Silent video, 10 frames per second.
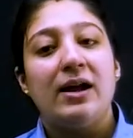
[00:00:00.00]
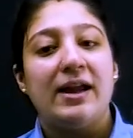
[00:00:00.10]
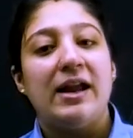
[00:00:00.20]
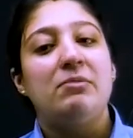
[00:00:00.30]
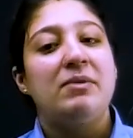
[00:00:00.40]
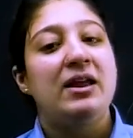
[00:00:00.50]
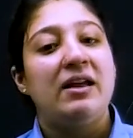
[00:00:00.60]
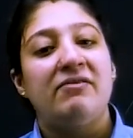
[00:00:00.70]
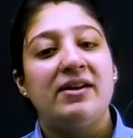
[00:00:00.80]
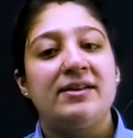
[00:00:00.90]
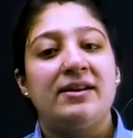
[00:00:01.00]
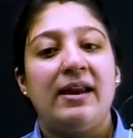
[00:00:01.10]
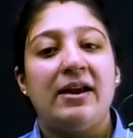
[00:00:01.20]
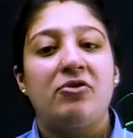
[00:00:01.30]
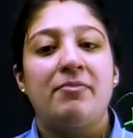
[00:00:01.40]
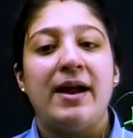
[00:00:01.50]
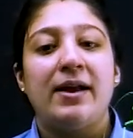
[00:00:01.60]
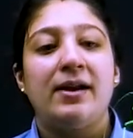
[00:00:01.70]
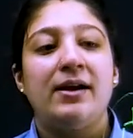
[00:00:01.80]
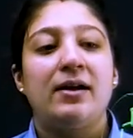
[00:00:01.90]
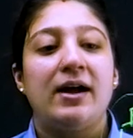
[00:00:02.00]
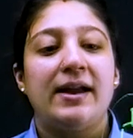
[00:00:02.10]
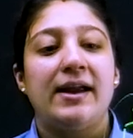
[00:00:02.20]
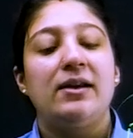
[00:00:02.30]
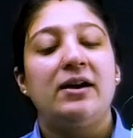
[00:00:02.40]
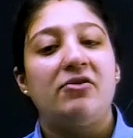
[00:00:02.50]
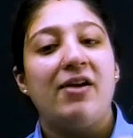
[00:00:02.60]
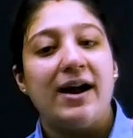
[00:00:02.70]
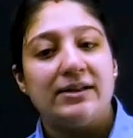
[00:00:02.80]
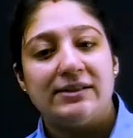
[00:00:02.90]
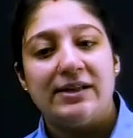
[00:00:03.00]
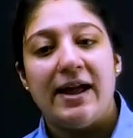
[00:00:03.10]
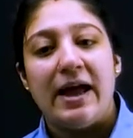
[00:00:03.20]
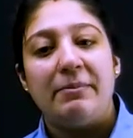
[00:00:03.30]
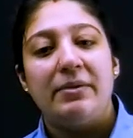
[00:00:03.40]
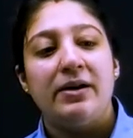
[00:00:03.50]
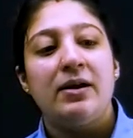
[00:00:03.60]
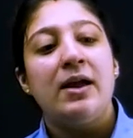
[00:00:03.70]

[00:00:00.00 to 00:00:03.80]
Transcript: again behave as an electromagnet, again attracts the hammer,